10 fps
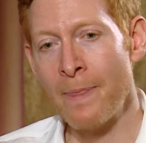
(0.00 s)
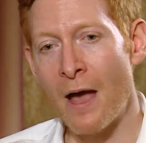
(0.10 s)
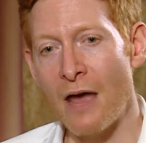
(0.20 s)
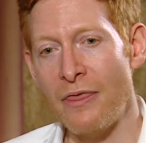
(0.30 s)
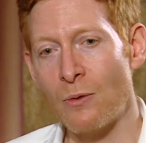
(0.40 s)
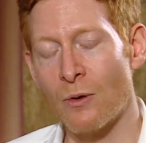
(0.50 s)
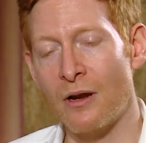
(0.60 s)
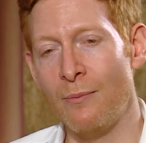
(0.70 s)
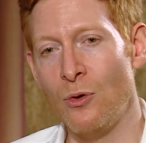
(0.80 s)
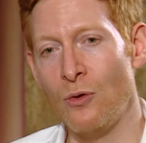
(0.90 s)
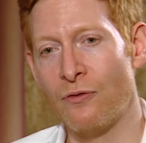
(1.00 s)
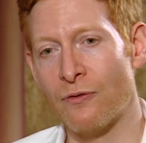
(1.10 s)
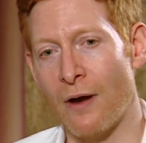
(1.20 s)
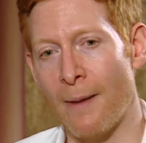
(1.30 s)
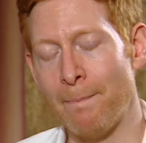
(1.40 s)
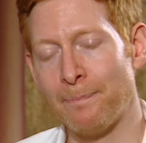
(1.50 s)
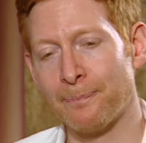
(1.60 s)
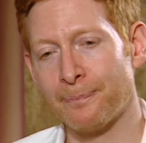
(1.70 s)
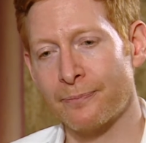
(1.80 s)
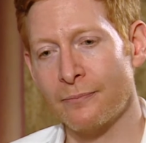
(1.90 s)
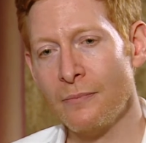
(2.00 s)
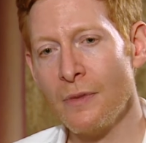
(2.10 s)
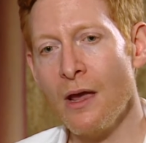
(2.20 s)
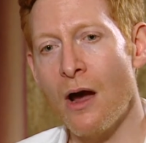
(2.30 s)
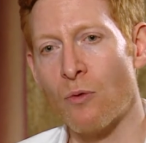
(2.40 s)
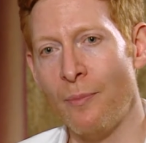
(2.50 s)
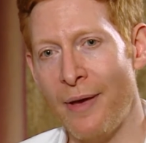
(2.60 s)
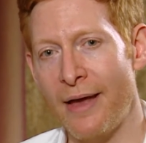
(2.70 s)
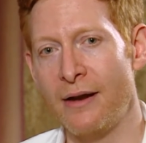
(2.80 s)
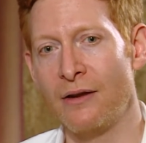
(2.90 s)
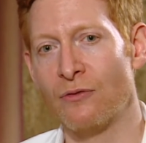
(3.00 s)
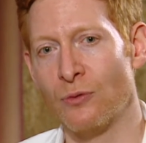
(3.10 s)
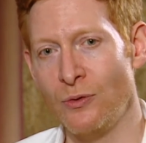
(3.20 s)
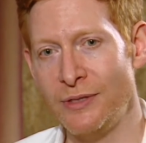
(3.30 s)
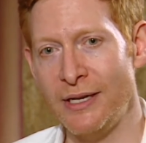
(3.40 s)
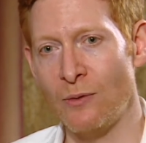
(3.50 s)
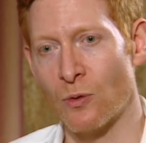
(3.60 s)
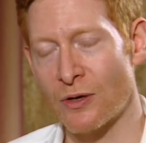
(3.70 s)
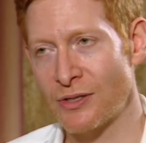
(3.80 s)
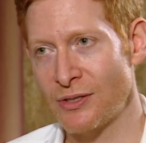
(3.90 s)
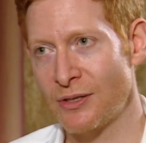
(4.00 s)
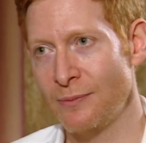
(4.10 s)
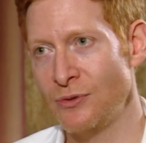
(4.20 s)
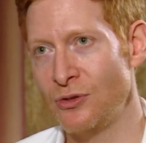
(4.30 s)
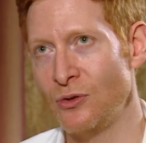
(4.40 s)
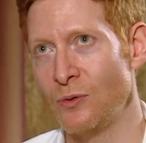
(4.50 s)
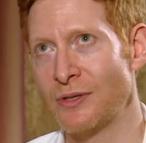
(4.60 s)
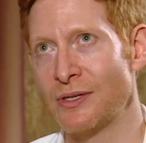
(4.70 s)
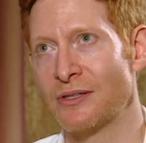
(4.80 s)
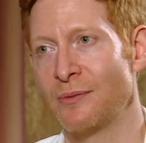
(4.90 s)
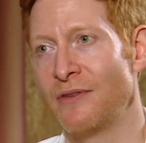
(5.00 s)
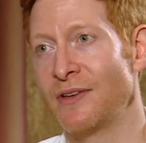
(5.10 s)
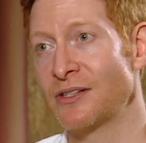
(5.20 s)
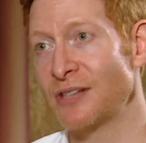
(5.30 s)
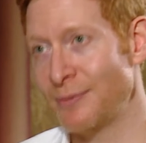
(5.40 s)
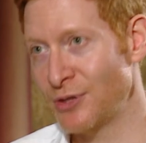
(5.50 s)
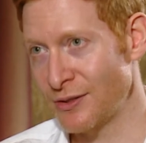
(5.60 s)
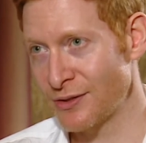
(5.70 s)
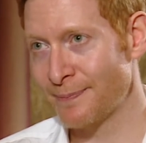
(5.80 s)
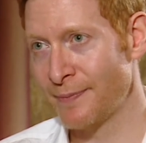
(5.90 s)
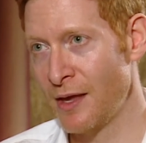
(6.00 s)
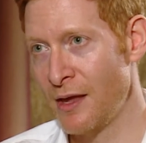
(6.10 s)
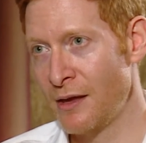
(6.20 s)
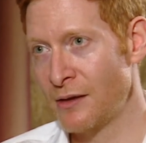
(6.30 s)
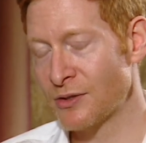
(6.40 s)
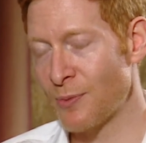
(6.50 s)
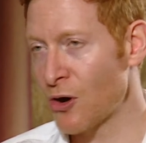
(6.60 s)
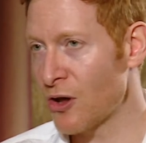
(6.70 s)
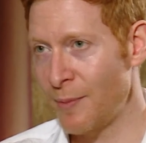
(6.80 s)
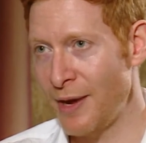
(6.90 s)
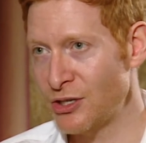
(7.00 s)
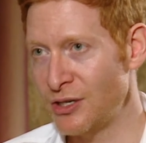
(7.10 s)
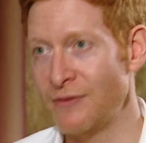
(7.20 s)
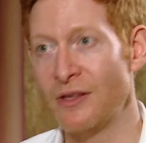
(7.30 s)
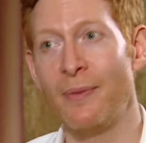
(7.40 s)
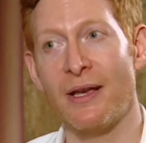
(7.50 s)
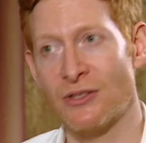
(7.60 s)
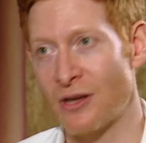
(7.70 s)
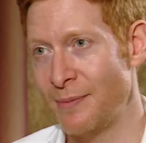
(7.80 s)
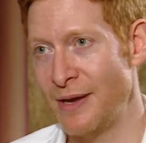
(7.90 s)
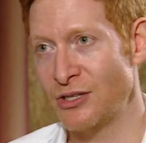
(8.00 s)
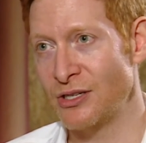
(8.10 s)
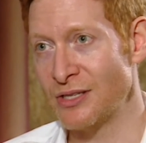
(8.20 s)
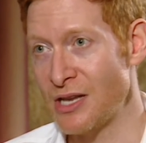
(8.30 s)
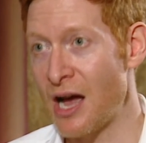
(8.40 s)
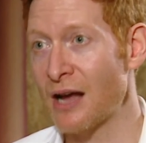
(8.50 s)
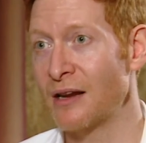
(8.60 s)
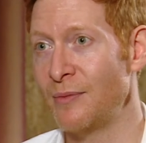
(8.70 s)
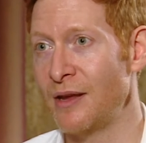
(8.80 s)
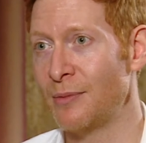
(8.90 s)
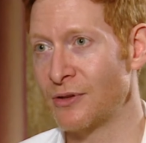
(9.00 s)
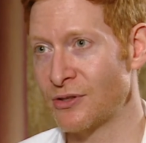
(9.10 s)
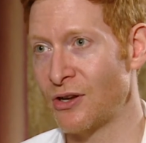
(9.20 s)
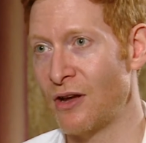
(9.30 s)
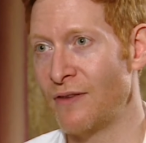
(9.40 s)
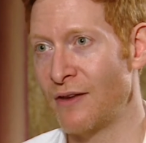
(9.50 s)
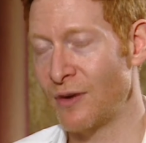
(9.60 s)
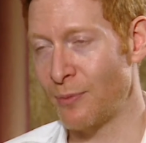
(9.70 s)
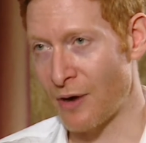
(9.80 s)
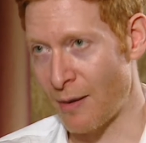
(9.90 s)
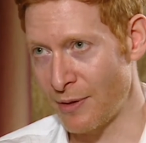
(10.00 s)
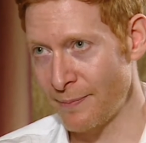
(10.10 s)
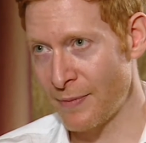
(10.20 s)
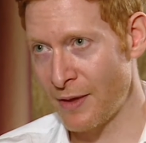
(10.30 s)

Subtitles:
I think we're going to move from a repetitive routine work system to a system of exceptions. Smart automation, even the best automation, is not going to be able to solve every problem.